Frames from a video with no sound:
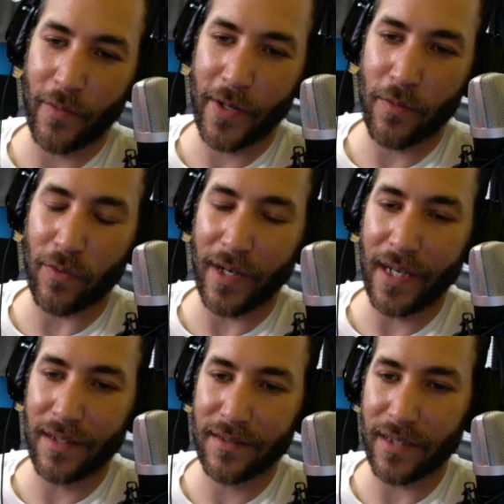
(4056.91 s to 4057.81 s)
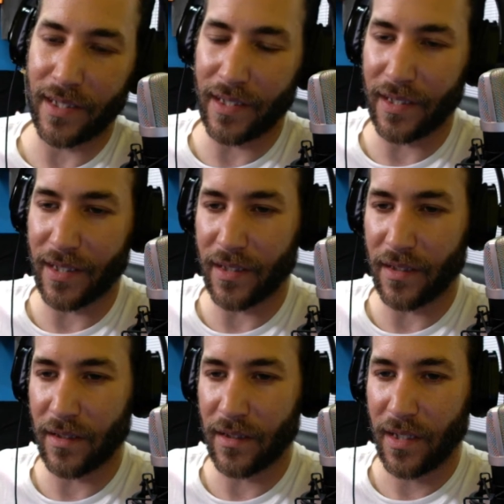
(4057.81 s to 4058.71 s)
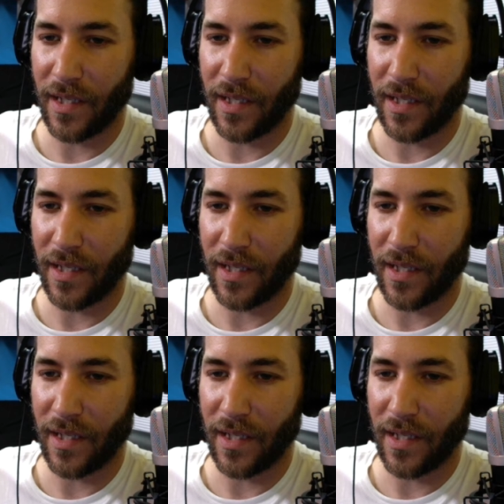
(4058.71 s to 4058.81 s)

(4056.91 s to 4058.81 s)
we rant and